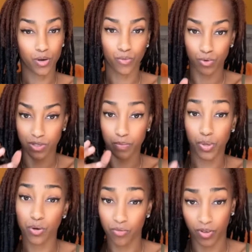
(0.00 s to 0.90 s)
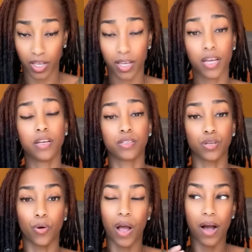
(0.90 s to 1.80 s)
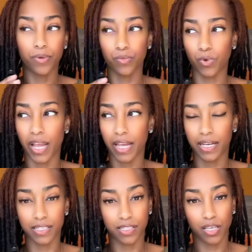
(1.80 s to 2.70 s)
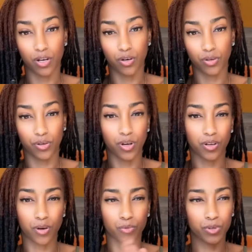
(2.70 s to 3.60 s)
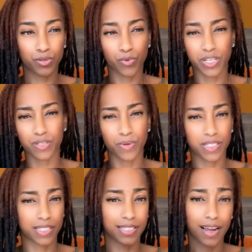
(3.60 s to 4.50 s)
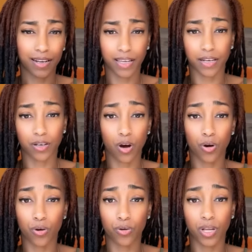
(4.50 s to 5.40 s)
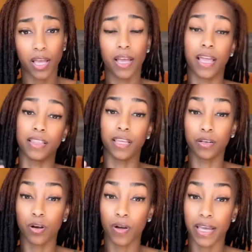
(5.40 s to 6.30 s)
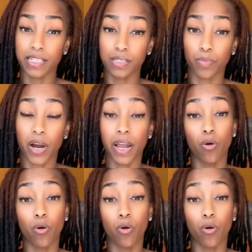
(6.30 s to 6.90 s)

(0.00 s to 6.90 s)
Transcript: roots poofy. So I would wait until your retwist is kind of getting old, and then go ahead and spray.